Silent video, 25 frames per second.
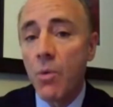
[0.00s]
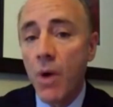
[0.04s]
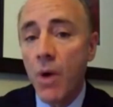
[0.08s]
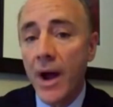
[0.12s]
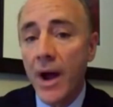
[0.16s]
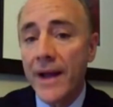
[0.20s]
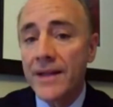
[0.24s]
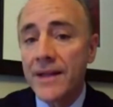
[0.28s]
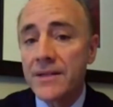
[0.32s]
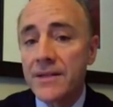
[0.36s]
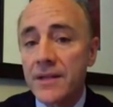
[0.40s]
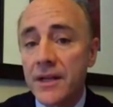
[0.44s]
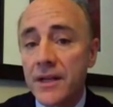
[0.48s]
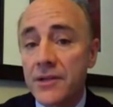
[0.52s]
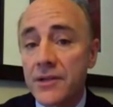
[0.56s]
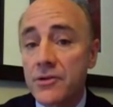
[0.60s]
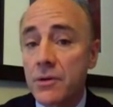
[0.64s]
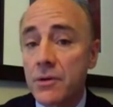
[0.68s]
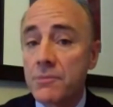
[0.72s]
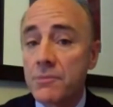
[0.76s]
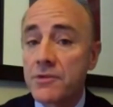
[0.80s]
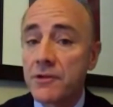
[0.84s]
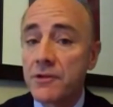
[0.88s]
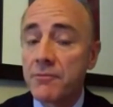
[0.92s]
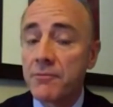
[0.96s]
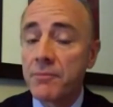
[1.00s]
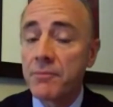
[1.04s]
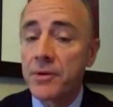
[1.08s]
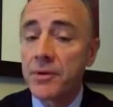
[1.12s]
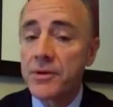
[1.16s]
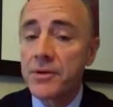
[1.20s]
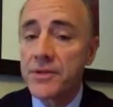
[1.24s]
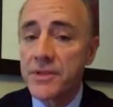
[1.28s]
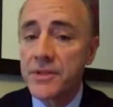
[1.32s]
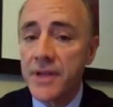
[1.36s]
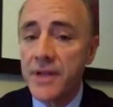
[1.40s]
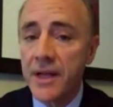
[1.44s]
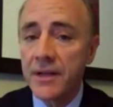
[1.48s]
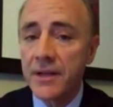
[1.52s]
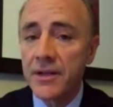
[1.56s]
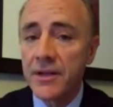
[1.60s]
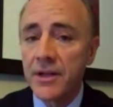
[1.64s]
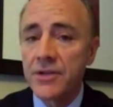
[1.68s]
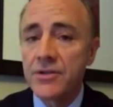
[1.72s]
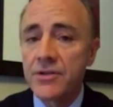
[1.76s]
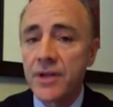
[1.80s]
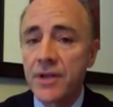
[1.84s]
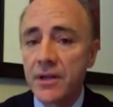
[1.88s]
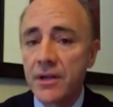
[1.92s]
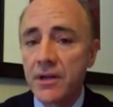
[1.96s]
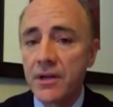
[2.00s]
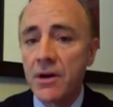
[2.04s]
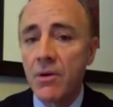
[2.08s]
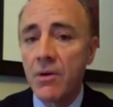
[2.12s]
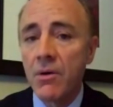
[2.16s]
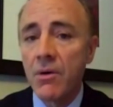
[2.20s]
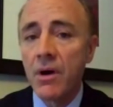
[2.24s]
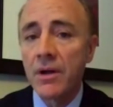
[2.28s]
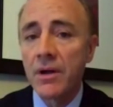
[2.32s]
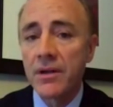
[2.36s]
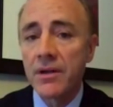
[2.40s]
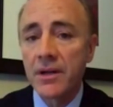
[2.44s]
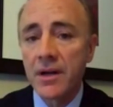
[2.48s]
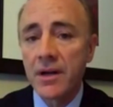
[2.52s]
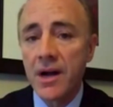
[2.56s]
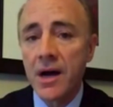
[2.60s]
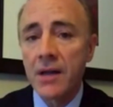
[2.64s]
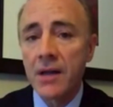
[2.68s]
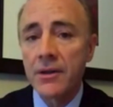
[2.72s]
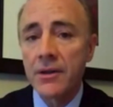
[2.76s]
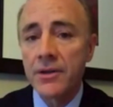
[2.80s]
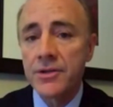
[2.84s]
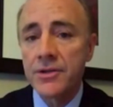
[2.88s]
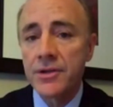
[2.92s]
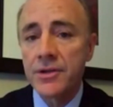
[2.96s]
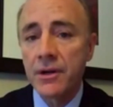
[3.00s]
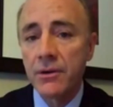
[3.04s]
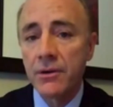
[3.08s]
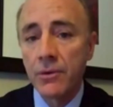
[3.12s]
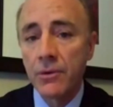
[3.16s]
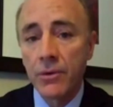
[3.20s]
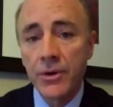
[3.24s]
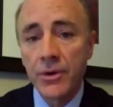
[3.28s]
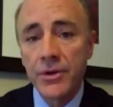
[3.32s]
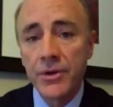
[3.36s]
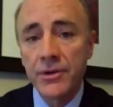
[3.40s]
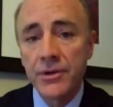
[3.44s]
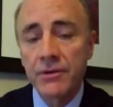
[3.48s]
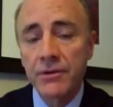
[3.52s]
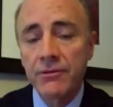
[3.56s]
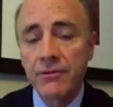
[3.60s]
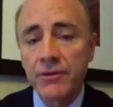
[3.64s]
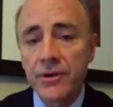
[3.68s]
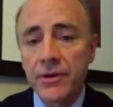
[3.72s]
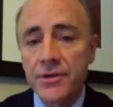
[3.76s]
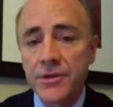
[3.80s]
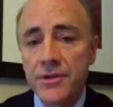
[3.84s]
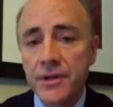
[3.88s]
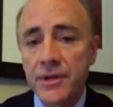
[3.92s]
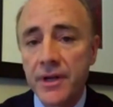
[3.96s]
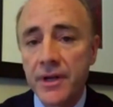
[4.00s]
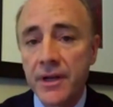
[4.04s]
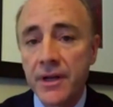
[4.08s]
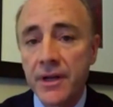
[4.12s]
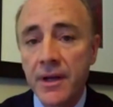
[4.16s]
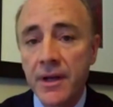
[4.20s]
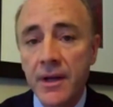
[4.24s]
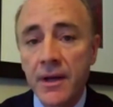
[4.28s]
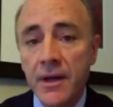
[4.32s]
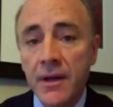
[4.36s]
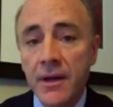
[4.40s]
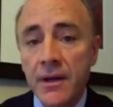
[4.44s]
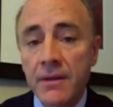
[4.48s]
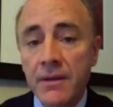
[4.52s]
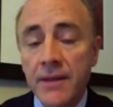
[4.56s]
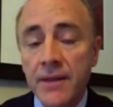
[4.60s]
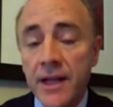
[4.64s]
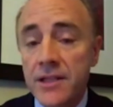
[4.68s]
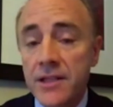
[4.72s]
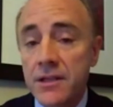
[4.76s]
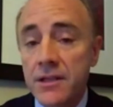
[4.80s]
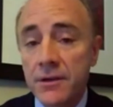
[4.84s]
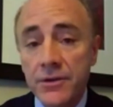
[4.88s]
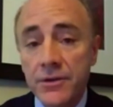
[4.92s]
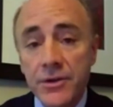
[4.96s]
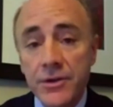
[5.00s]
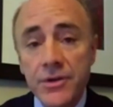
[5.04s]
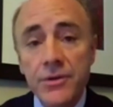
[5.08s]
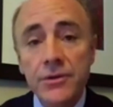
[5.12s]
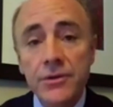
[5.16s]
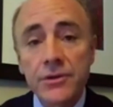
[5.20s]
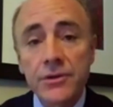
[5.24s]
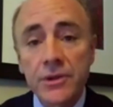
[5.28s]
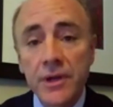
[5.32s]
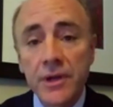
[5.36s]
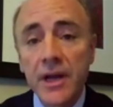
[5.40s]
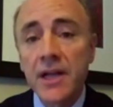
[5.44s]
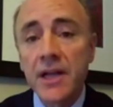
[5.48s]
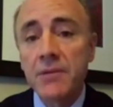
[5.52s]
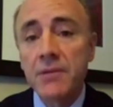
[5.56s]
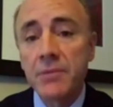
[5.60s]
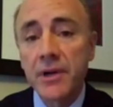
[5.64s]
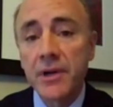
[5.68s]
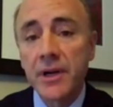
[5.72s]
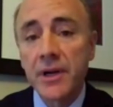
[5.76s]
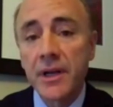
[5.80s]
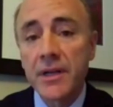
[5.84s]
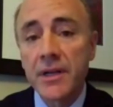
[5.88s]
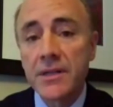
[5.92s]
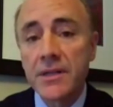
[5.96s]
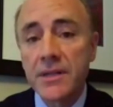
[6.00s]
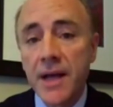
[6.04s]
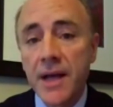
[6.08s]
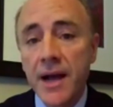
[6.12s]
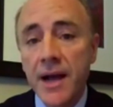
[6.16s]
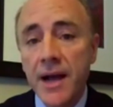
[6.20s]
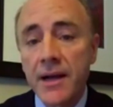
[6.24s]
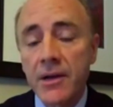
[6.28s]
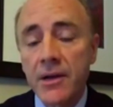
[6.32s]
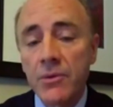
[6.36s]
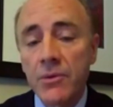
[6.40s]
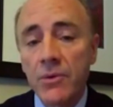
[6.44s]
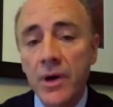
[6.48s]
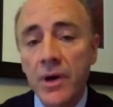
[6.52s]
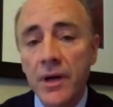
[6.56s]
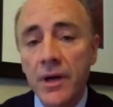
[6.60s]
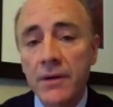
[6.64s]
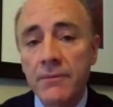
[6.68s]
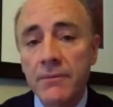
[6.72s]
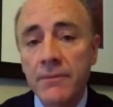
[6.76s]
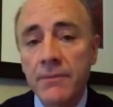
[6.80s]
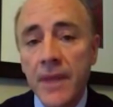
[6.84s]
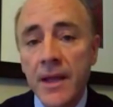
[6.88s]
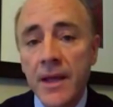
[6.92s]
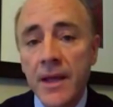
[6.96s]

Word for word: whites in terms of percentage that go on to college or university. That's a new trend, but an exciting one.